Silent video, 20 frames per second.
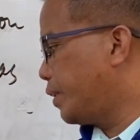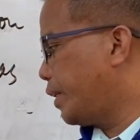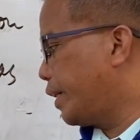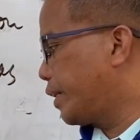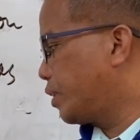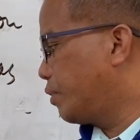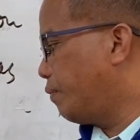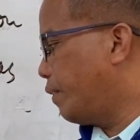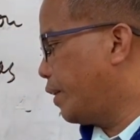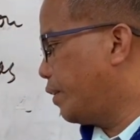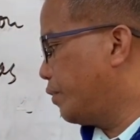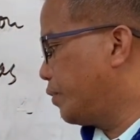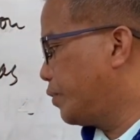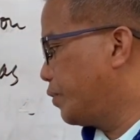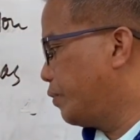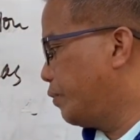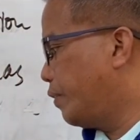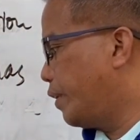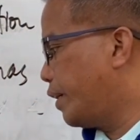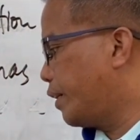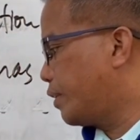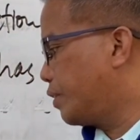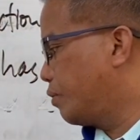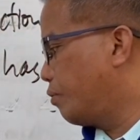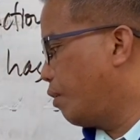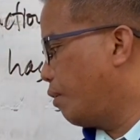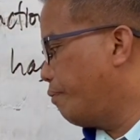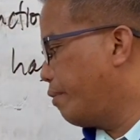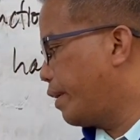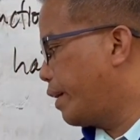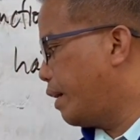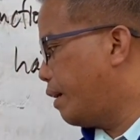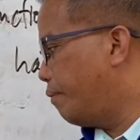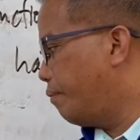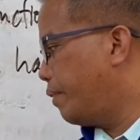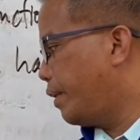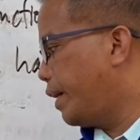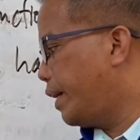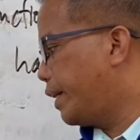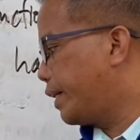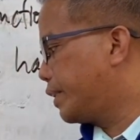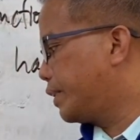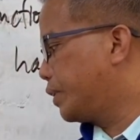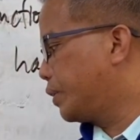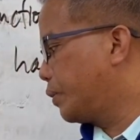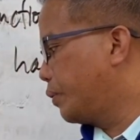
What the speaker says: X minus 2x will become x